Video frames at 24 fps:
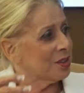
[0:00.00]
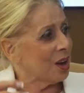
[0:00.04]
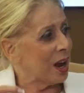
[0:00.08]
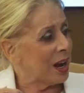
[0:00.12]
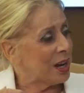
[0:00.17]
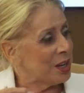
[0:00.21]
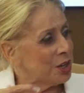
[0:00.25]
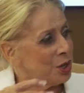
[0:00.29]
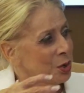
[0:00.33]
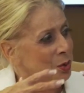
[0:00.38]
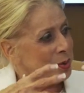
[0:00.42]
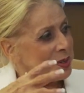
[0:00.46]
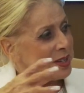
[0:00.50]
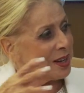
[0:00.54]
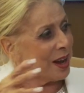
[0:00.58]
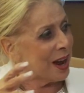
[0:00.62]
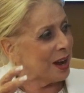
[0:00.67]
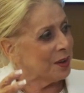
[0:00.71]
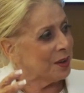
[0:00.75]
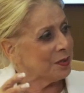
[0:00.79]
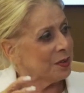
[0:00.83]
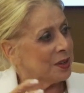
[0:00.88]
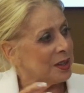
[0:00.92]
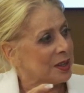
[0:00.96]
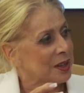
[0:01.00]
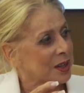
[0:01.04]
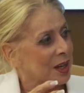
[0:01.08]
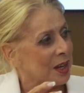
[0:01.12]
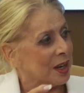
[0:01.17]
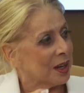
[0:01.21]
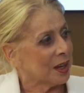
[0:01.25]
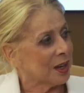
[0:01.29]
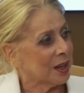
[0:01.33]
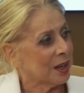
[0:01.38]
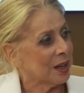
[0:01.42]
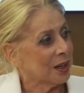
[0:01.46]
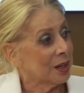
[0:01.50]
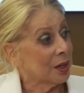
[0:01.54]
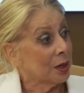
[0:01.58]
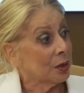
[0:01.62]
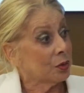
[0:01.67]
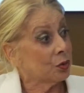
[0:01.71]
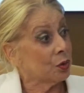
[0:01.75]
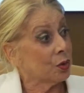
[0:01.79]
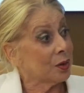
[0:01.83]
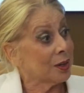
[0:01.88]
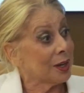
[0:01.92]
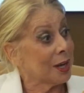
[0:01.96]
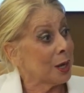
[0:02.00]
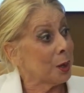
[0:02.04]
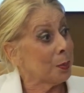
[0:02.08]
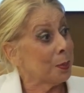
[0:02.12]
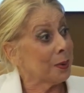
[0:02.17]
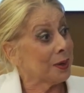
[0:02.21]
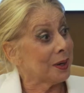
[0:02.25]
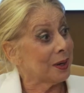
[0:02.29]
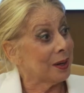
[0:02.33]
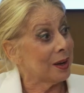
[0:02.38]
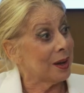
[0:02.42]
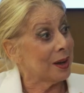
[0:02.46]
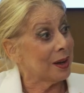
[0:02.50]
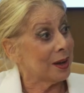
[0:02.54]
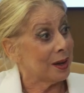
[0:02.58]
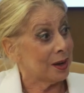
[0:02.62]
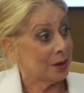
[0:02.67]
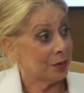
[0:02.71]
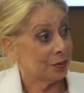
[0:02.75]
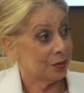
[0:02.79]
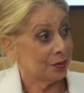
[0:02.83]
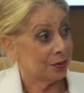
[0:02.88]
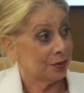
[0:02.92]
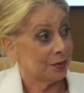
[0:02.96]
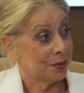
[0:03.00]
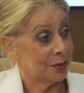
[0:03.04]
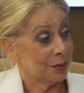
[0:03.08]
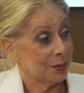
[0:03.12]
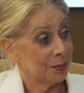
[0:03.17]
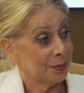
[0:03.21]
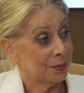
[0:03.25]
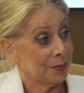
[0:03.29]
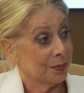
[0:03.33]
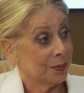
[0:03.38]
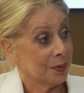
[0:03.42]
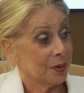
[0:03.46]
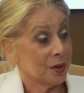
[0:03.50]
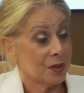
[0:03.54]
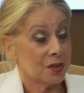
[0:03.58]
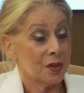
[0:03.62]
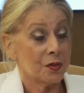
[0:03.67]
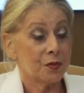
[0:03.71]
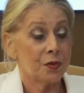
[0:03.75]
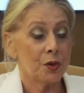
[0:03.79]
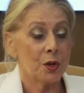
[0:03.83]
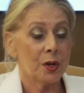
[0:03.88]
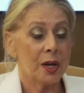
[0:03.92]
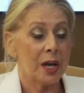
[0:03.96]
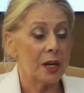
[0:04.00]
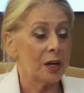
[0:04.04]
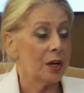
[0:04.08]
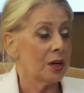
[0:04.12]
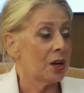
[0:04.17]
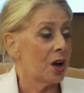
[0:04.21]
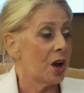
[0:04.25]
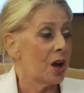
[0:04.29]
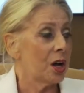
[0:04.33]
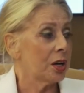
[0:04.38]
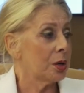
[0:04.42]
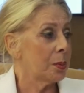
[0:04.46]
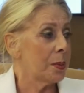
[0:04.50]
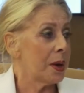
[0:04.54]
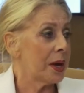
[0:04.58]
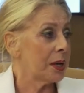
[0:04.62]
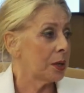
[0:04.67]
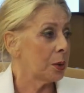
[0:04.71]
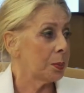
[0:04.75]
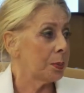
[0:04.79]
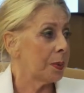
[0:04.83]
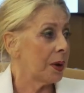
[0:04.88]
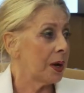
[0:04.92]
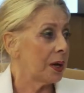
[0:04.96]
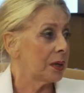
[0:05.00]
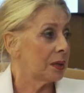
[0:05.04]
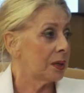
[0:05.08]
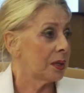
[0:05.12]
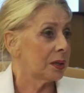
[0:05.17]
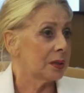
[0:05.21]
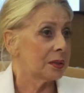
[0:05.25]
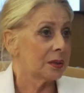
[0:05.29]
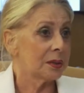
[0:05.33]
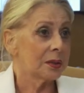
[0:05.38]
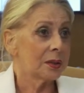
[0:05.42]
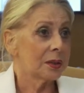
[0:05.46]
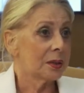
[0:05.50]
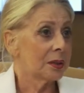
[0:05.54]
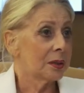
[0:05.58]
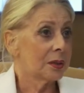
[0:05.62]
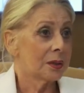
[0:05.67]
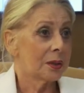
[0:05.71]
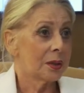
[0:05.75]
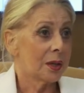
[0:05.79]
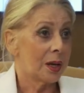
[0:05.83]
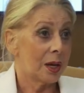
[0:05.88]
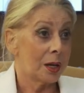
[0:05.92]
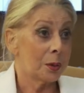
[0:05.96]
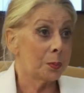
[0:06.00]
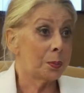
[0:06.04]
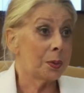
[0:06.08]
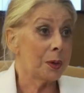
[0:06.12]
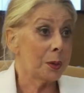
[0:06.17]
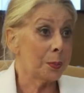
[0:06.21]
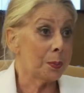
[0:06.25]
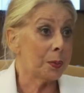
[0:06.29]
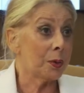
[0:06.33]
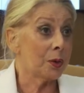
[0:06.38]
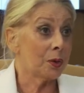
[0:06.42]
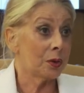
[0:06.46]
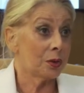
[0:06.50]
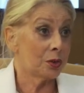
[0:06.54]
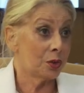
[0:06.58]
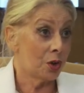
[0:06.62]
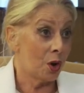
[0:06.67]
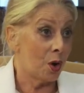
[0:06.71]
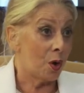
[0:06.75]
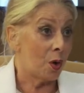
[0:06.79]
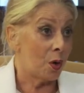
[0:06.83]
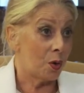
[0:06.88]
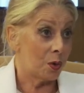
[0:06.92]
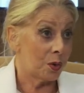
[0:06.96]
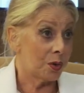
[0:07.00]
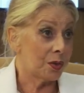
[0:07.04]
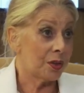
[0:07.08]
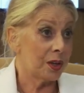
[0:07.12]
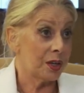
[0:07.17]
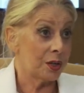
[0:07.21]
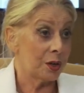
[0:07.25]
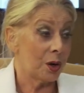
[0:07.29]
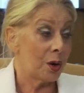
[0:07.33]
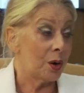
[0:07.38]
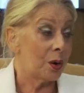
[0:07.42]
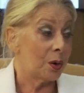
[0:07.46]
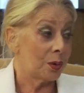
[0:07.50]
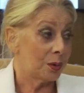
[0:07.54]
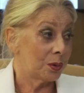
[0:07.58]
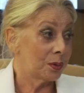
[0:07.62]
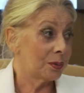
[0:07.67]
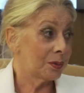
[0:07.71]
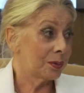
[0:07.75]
I use everything to keep it alive. Because if you get on automatic pilot, yes, and people know, they know. Mm-hmm.